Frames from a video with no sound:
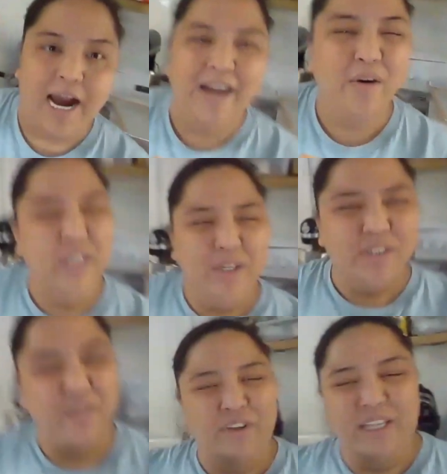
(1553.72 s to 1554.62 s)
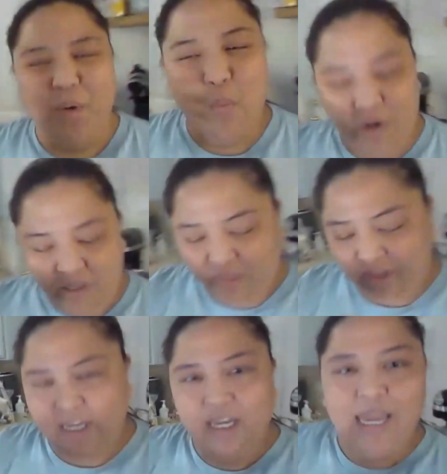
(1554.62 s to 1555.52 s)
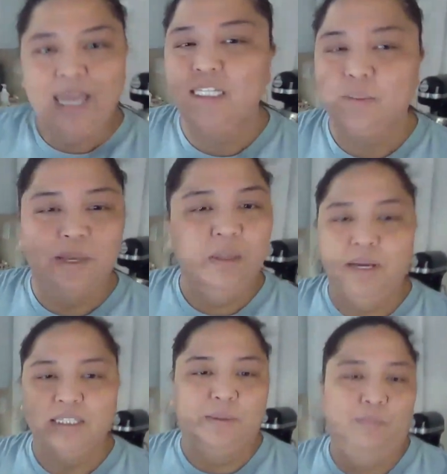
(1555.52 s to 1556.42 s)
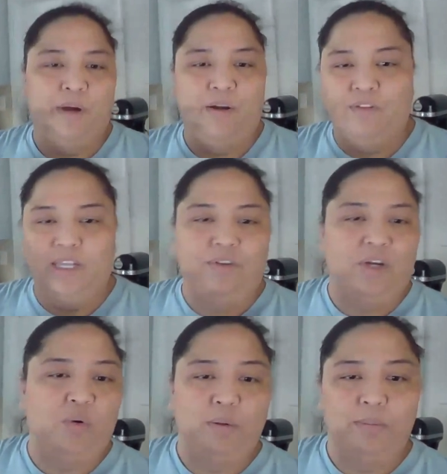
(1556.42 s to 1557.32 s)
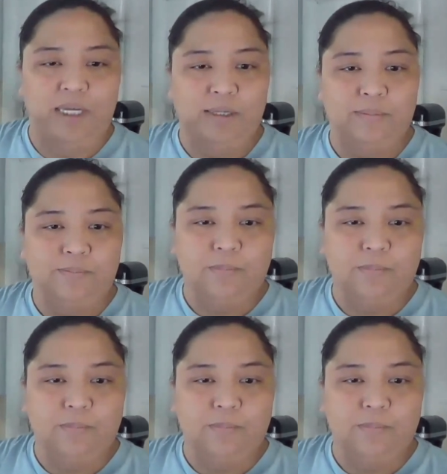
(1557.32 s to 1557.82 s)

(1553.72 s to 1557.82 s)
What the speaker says: I only use it for like one thing, and it's mainly because I'm flavoring ube,